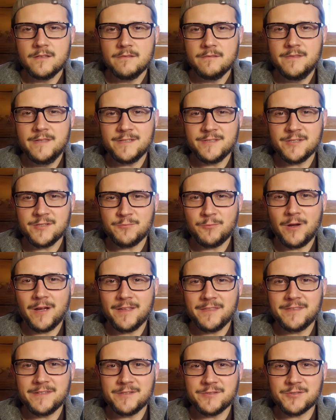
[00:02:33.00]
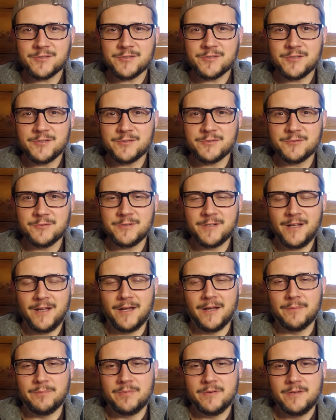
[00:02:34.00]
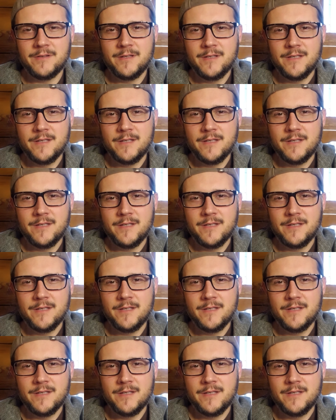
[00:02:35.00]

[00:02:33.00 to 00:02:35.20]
This is why things are so screwed up.